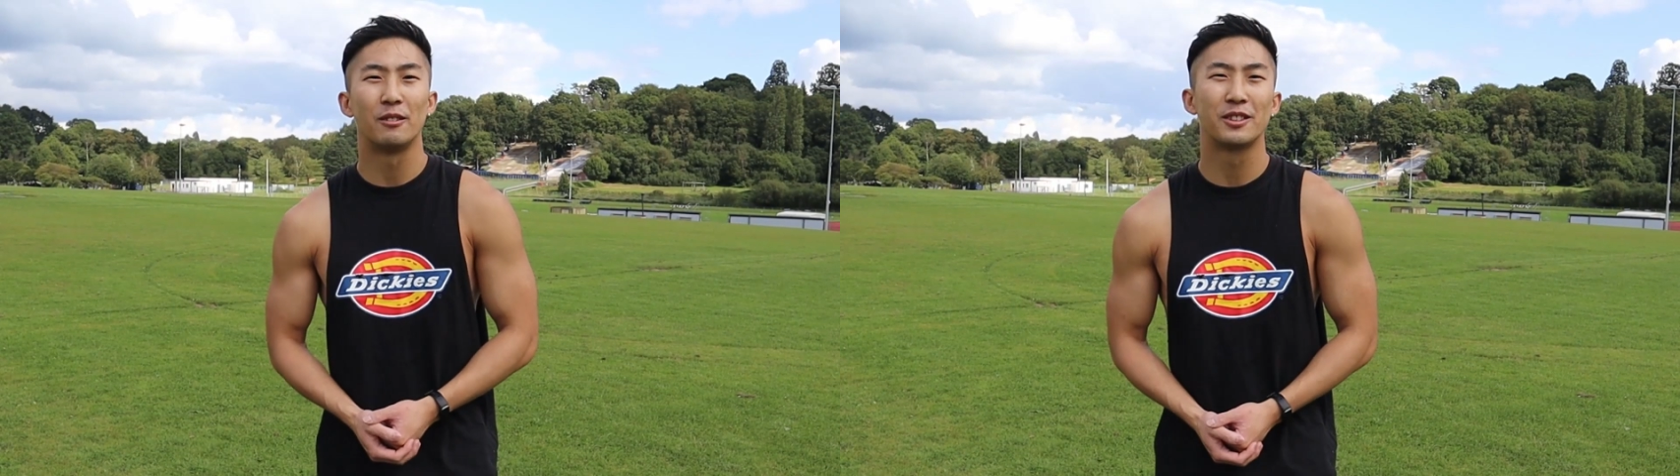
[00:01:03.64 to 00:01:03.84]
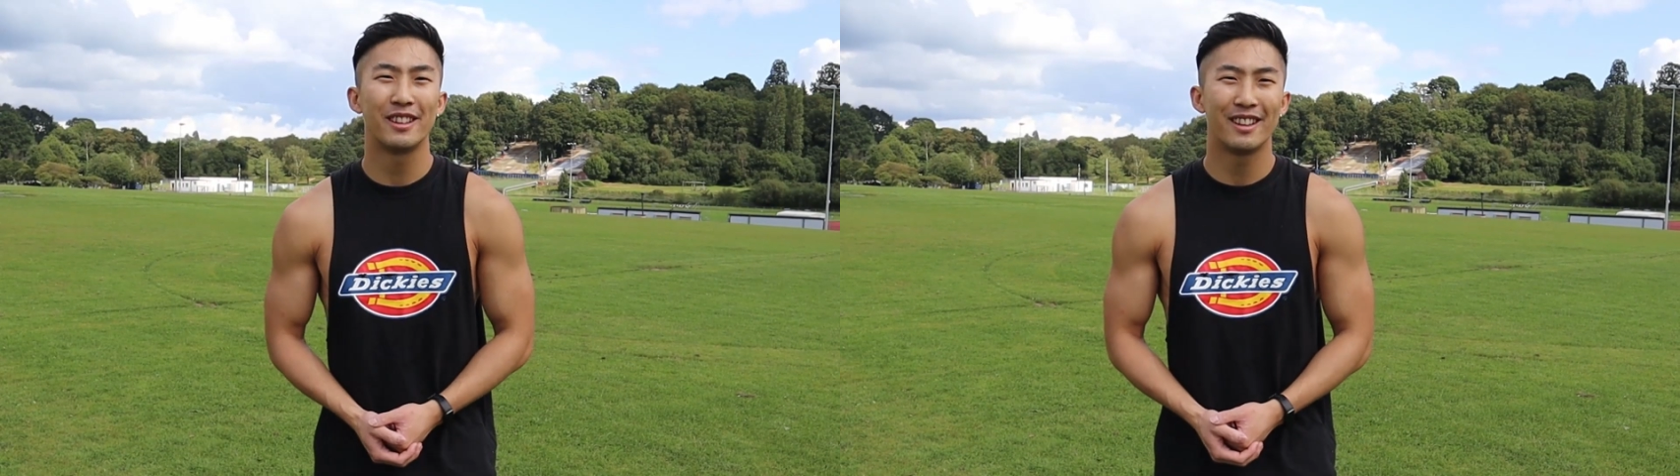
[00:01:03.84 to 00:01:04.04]

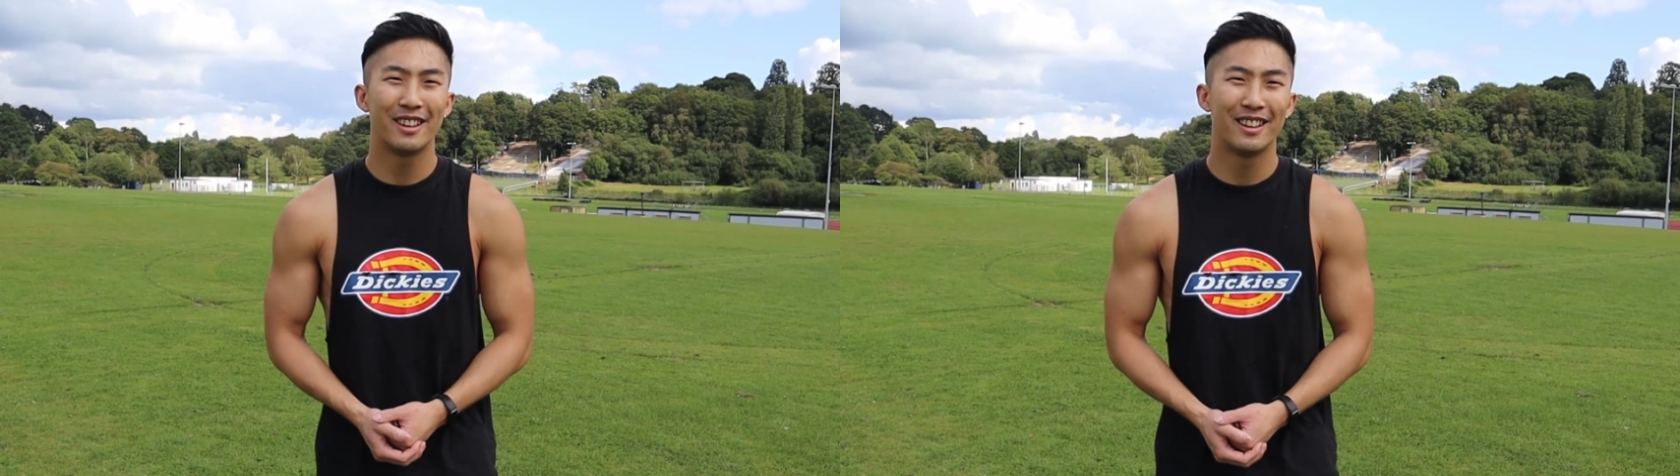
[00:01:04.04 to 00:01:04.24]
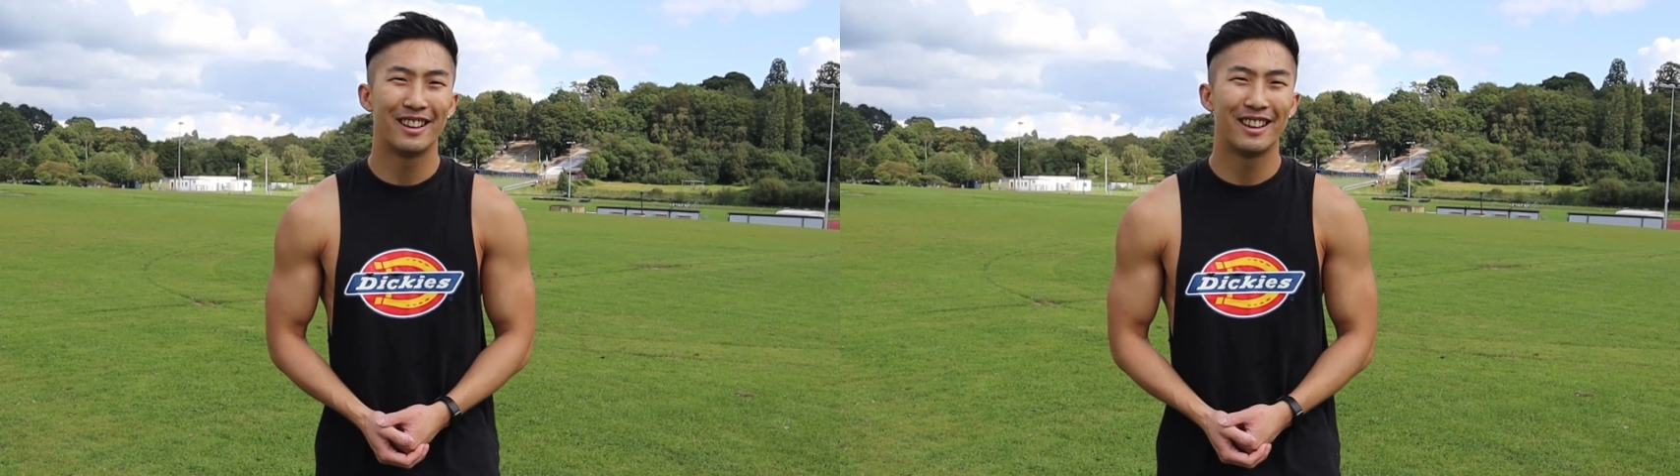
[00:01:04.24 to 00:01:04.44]
what's it?
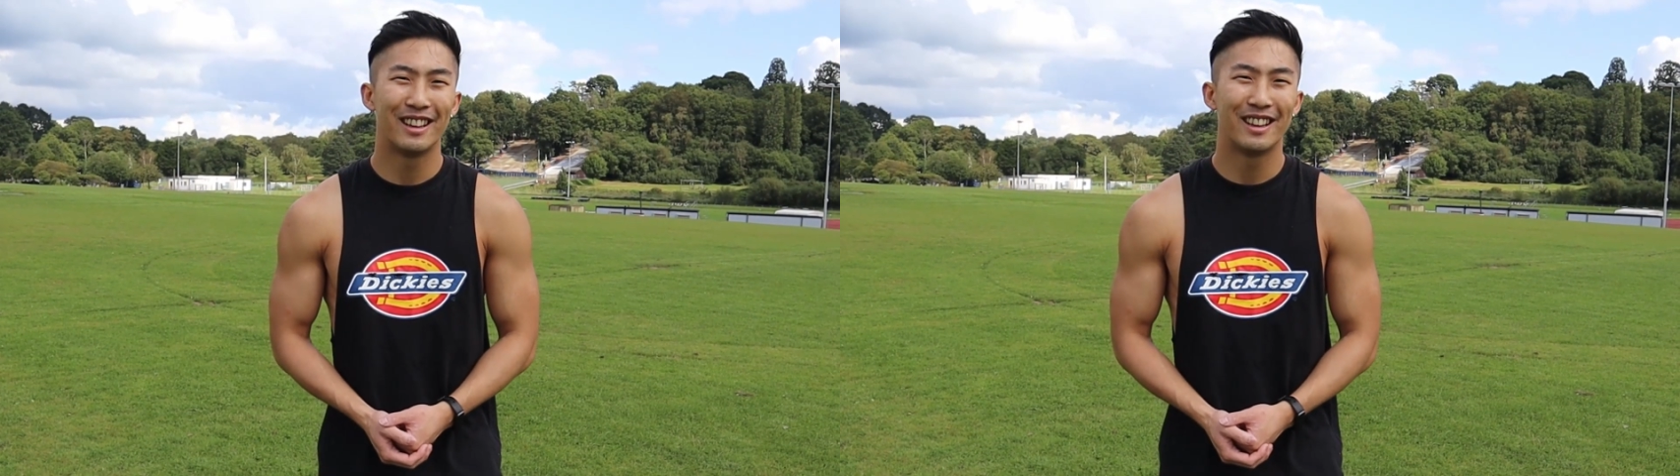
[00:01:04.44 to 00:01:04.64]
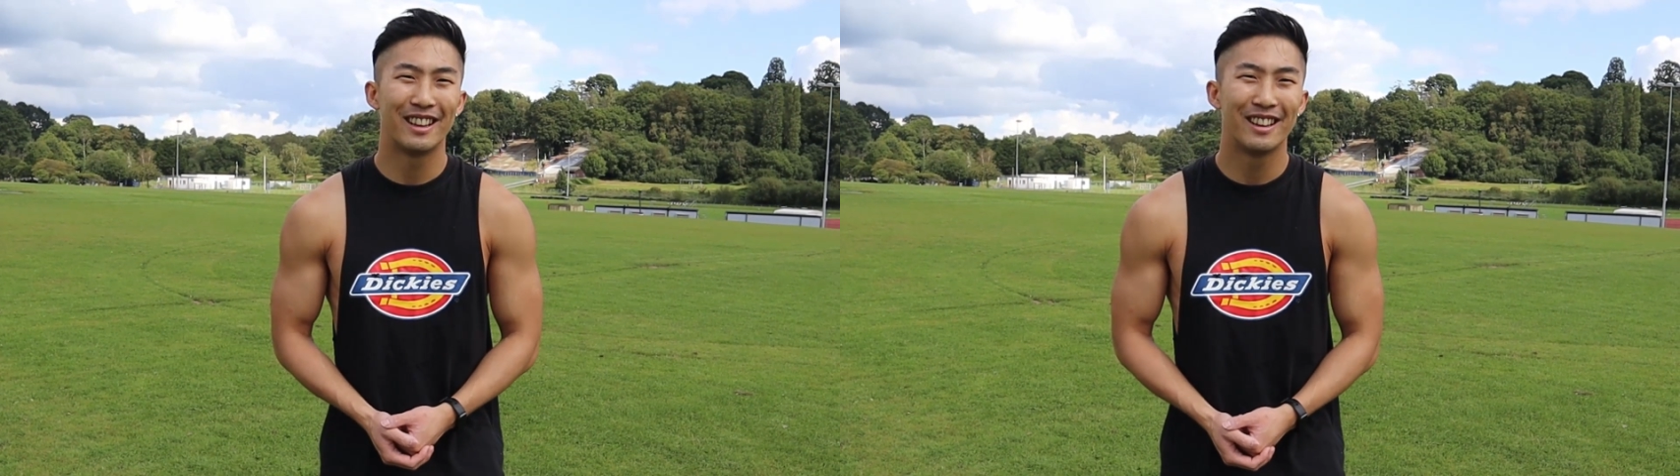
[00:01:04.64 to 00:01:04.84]

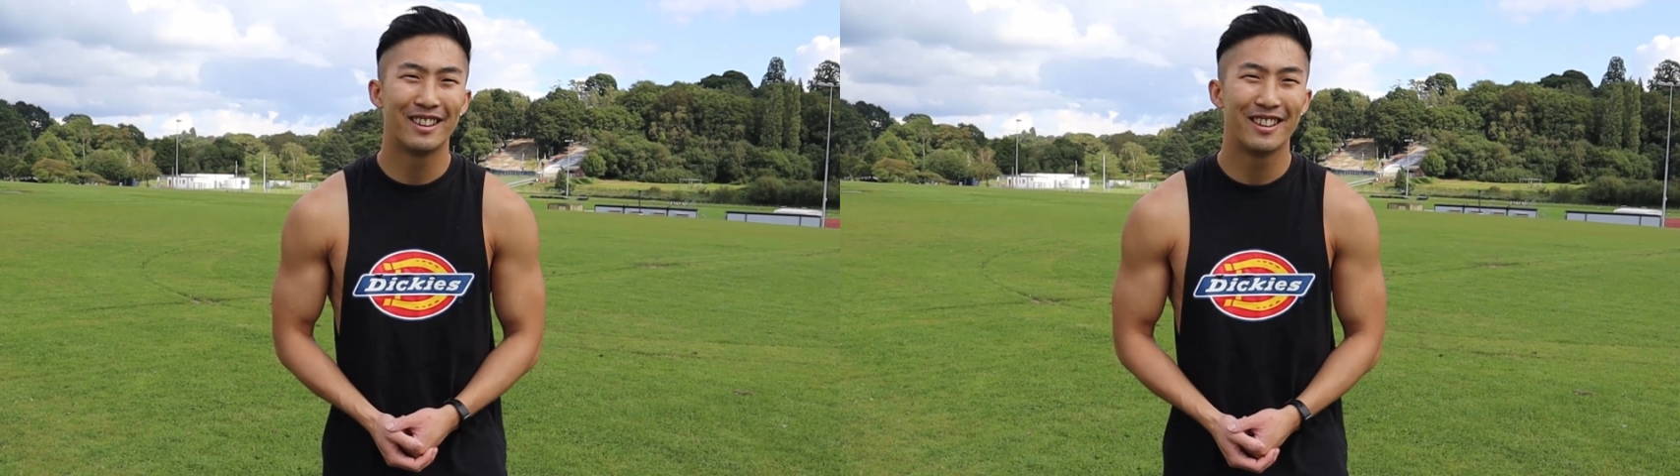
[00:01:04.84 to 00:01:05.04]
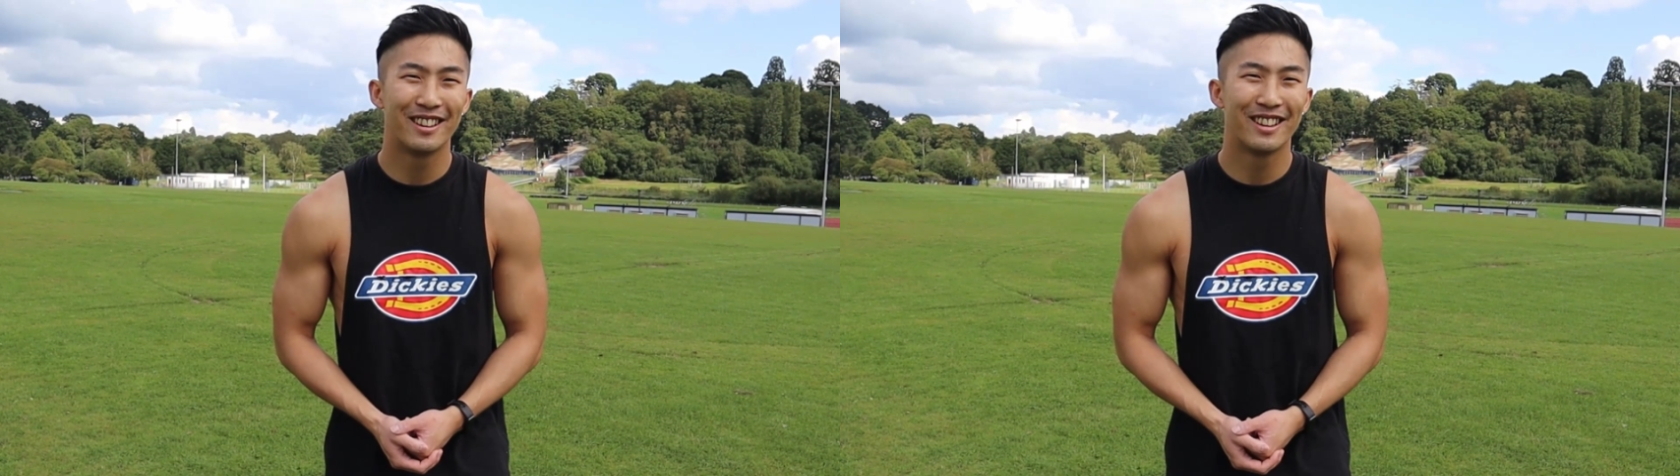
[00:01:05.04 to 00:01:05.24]
Without
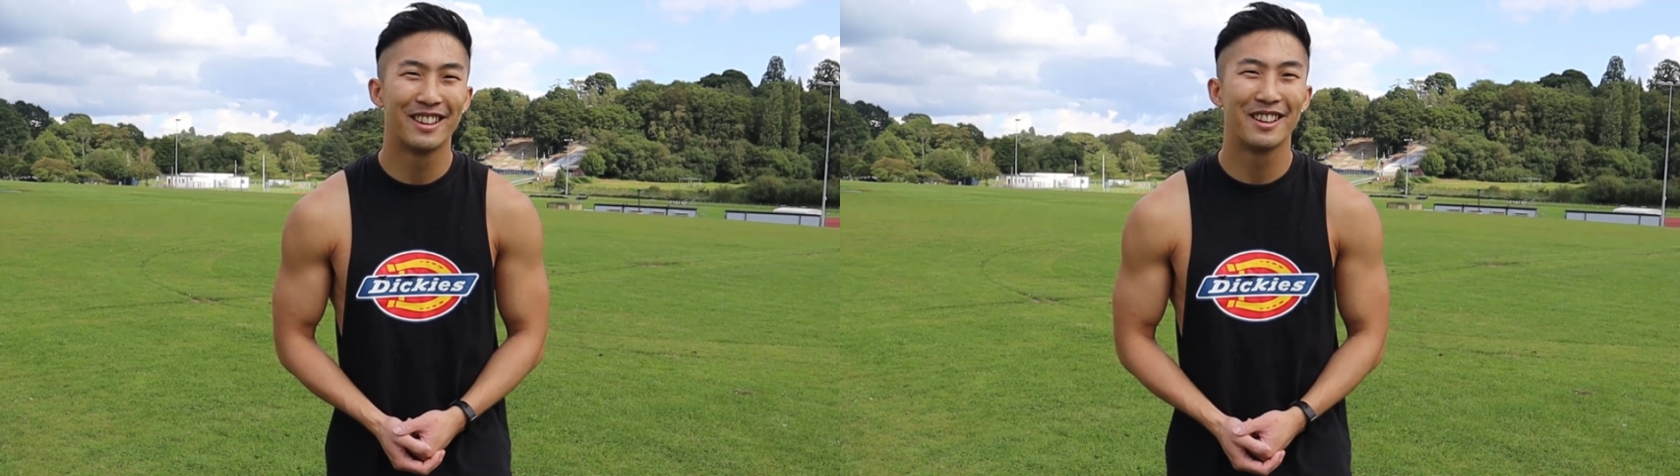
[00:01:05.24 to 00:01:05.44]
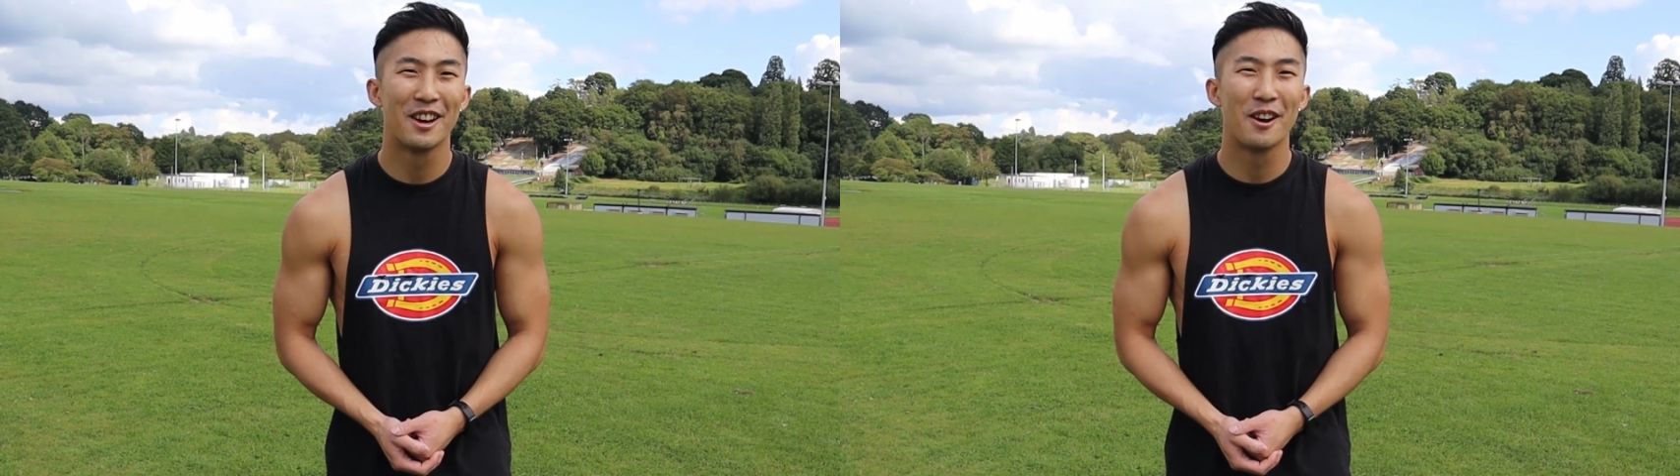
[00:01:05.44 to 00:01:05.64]
further
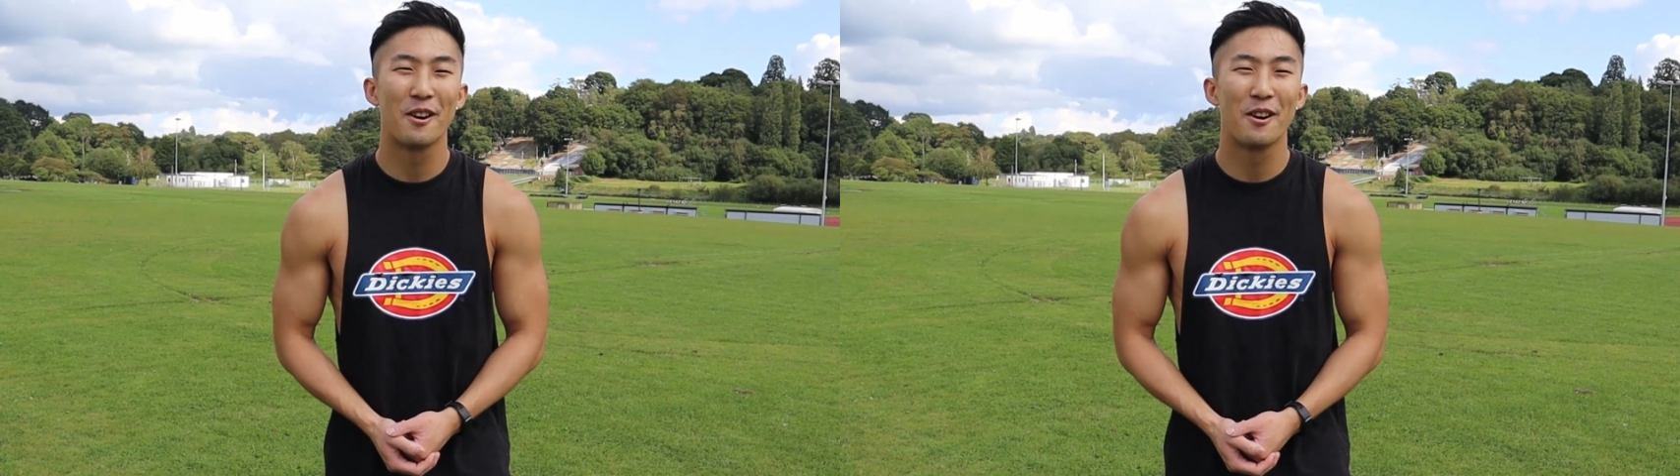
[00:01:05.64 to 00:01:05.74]
ado.